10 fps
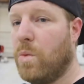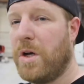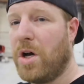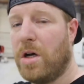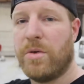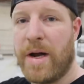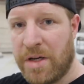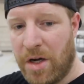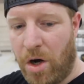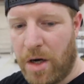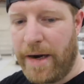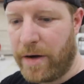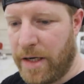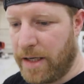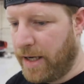We called around in our
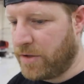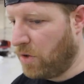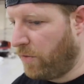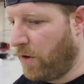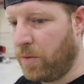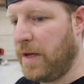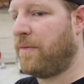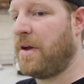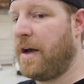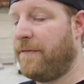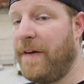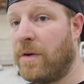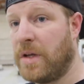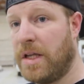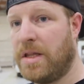area and so far we have not
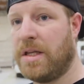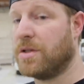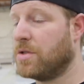found anything.